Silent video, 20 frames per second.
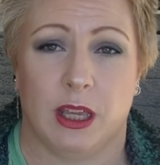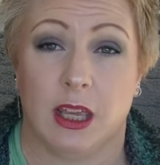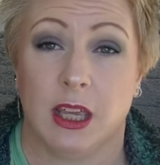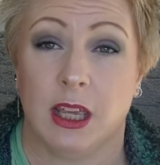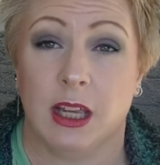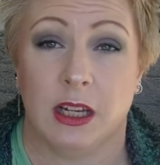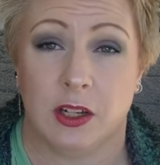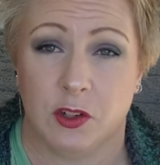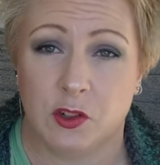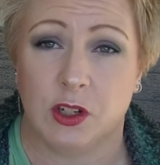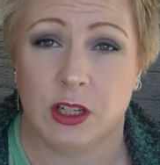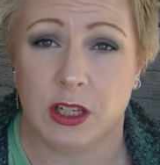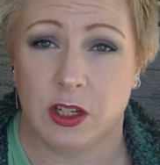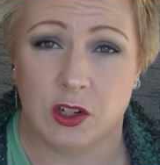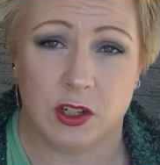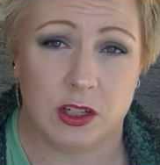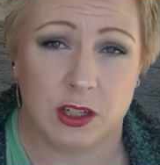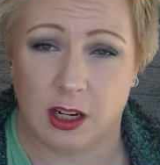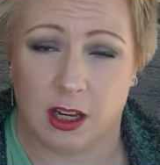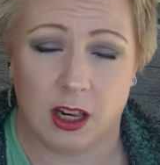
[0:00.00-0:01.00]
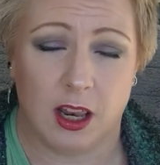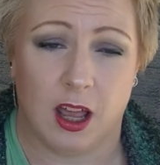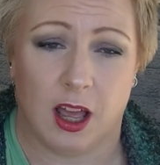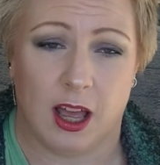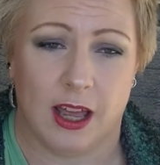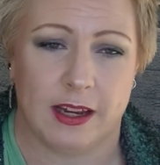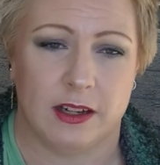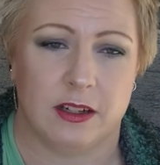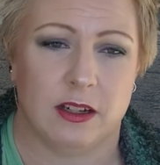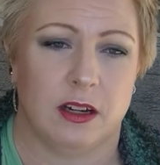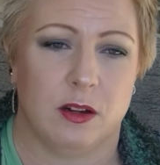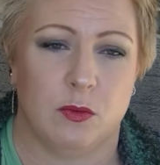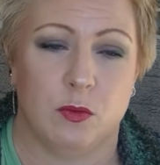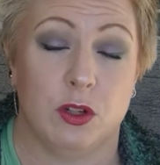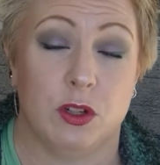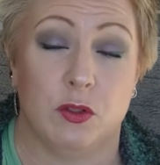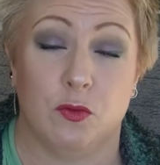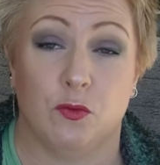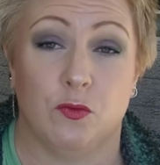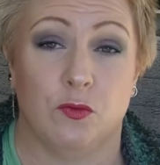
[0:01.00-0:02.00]
he literally just declined, and it
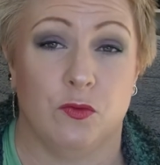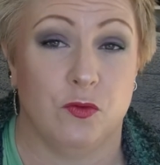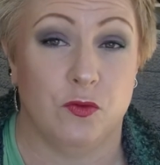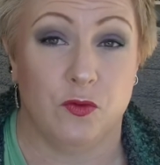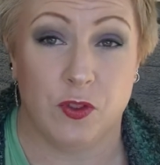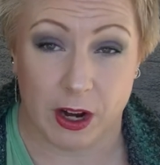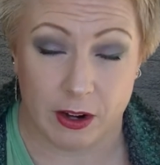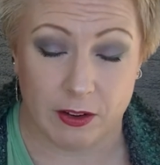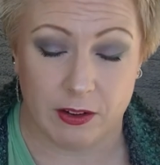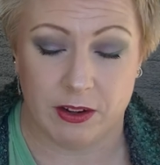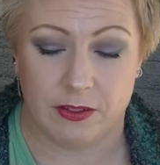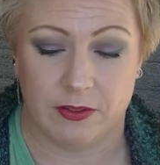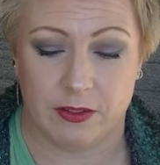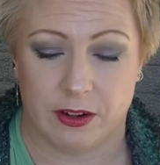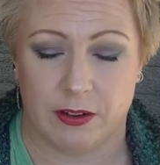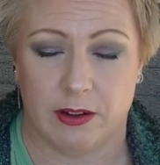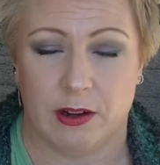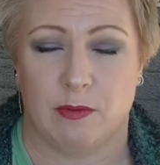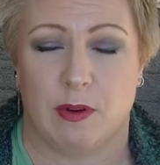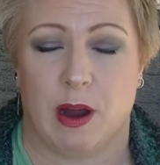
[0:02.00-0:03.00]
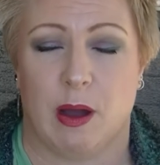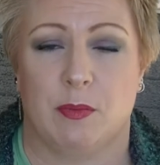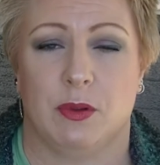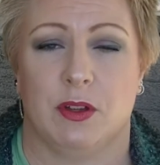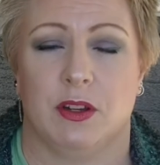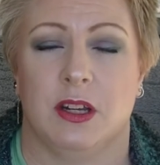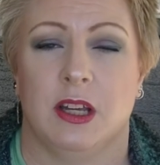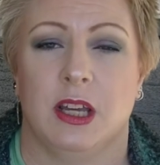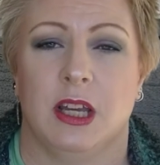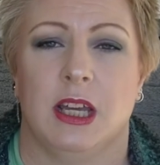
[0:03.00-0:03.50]
was very, very rapid.